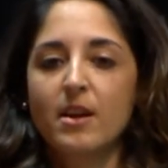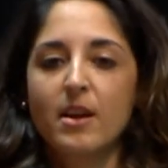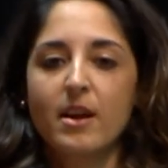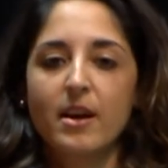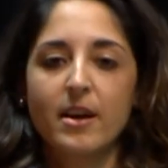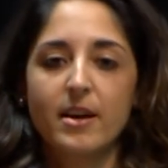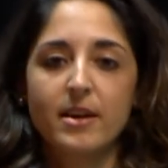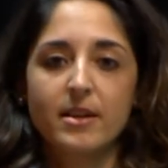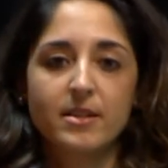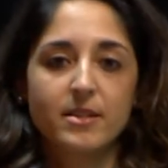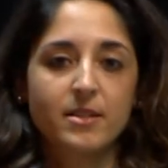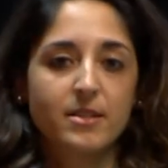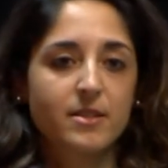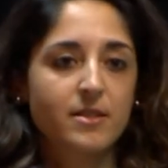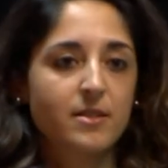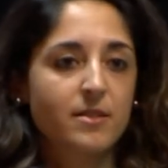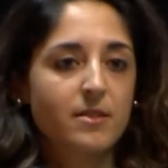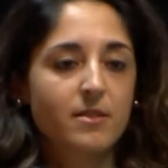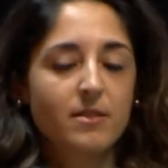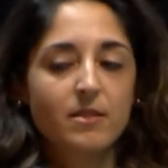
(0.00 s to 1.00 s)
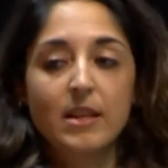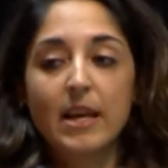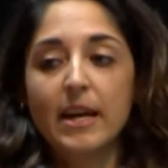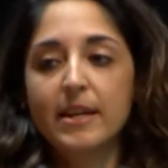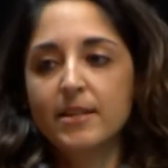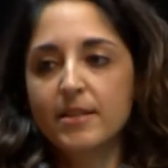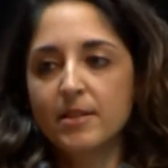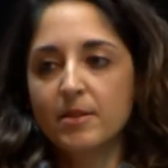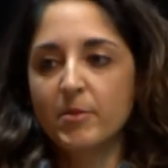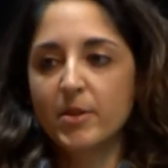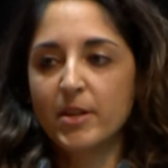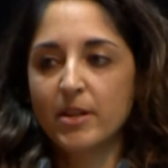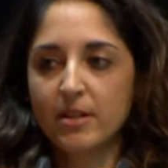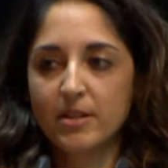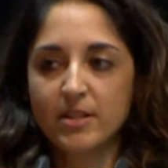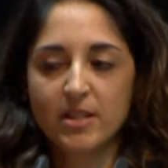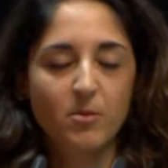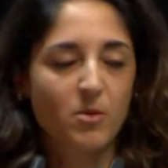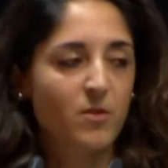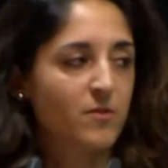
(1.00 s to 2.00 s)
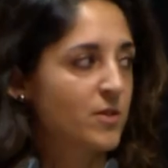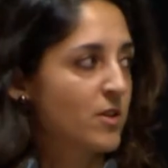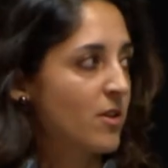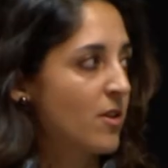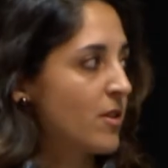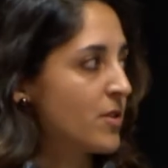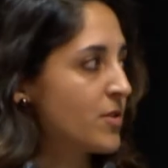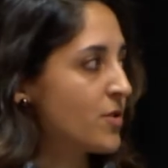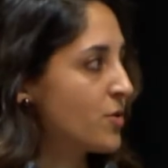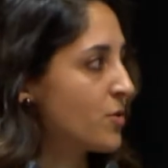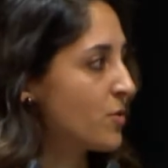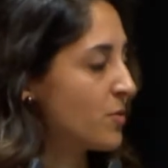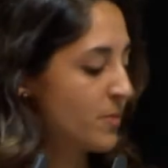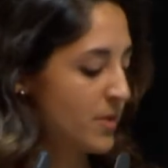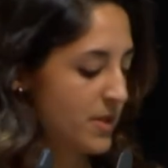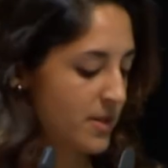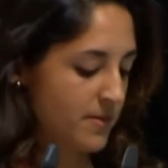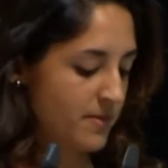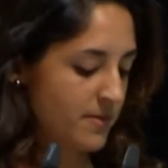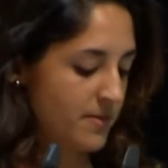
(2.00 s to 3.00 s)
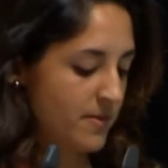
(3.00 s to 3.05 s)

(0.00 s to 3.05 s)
and light dimming in some of the classrooms.